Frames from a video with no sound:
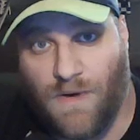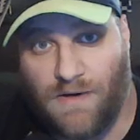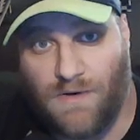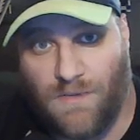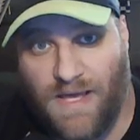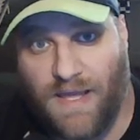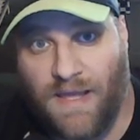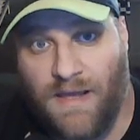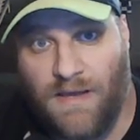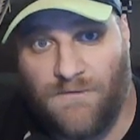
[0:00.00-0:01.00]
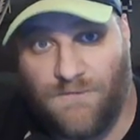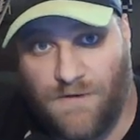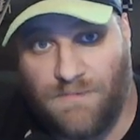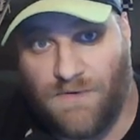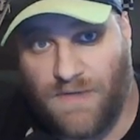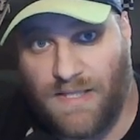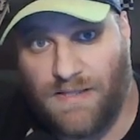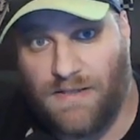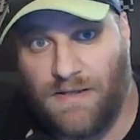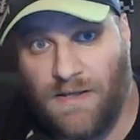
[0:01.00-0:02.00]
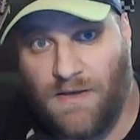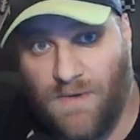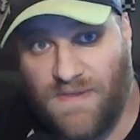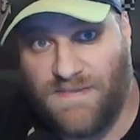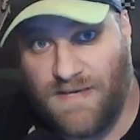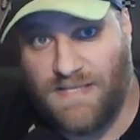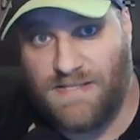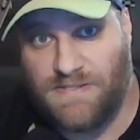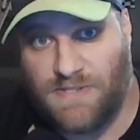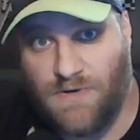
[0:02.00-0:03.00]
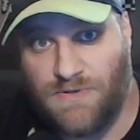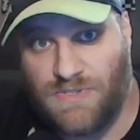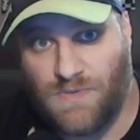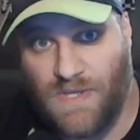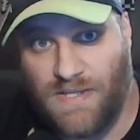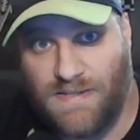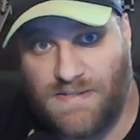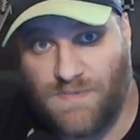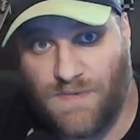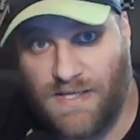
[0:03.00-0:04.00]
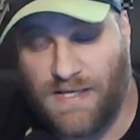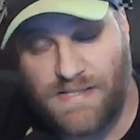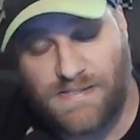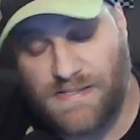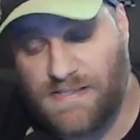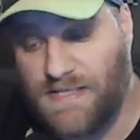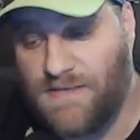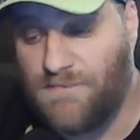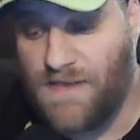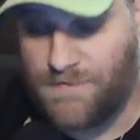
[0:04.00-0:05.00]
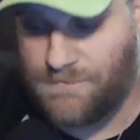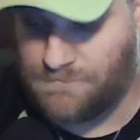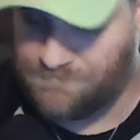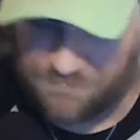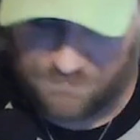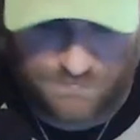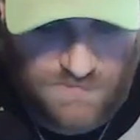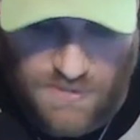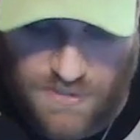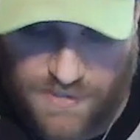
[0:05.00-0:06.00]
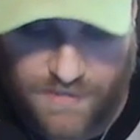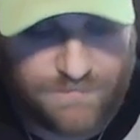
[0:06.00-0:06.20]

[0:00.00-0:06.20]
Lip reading: away from New England with an East Coast win this week against a team that, look,